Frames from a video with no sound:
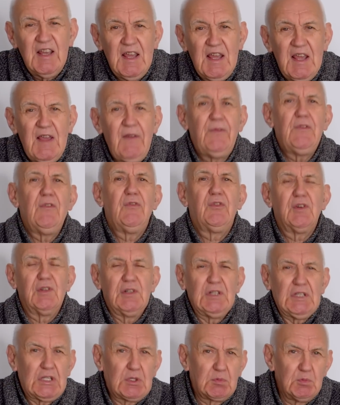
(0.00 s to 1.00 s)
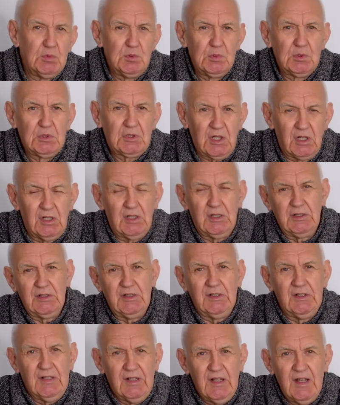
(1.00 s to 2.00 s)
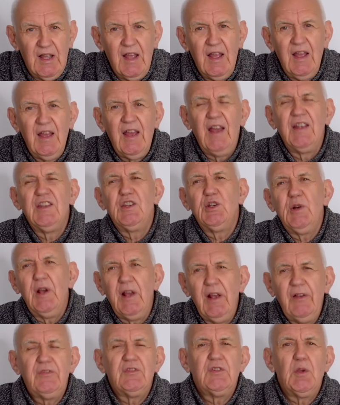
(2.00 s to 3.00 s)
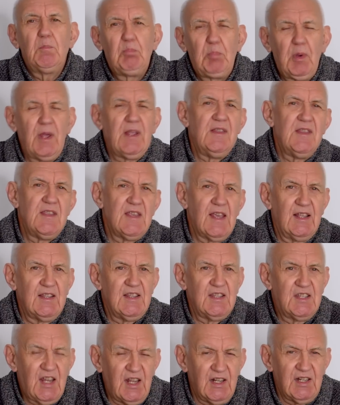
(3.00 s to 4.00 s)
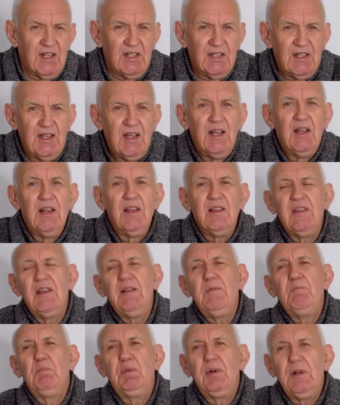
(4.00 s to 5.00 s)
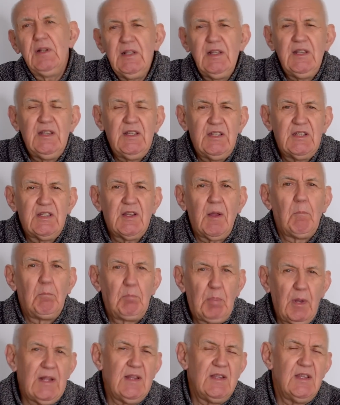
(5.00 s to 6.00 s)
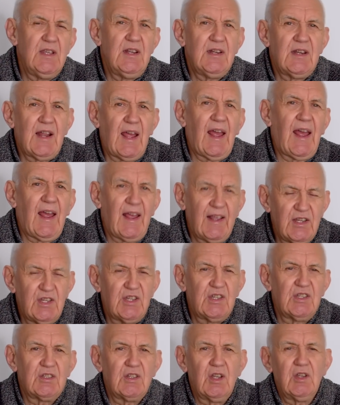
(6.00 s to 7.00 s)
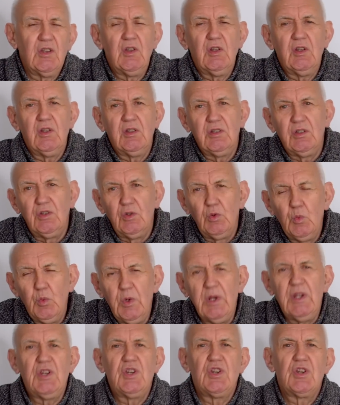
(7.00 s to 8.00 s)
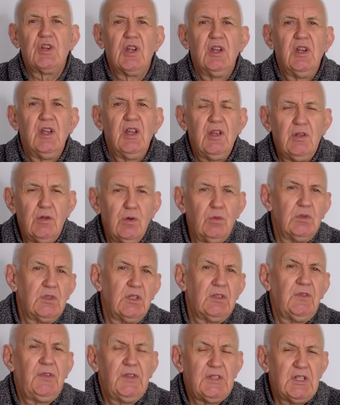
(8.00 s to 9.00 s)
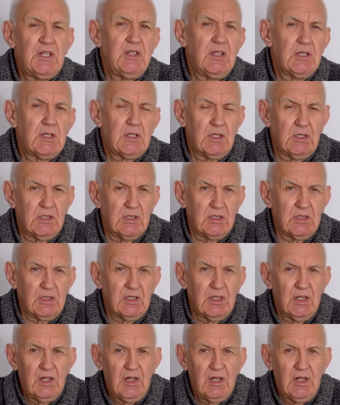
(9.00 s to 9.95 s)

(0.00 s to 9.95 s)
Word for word: If you've got a small garden and you have to bend the antenna, then please bend it as you wish in order to fit in the garden.